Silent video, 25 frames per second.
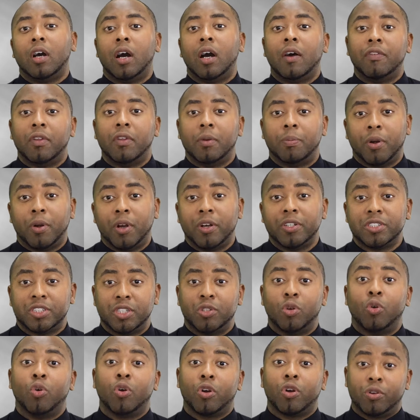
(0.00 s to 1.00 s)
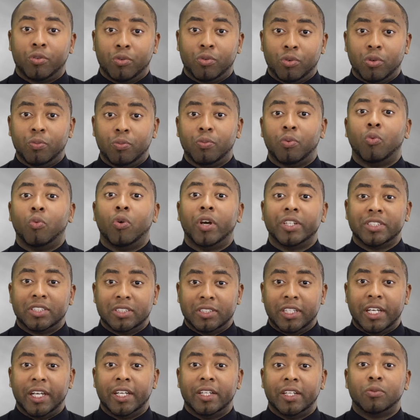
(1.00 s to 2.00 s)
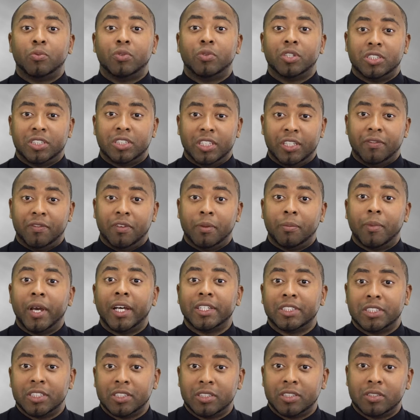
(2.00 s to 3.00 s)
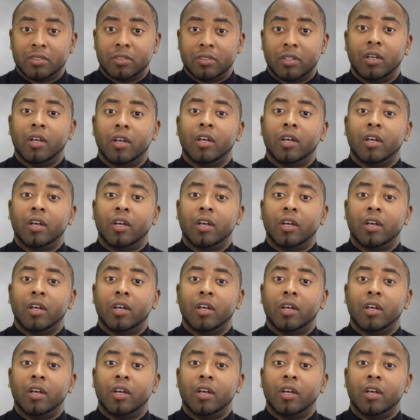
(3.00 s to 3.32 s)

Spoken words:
of the person or group once they receive the message.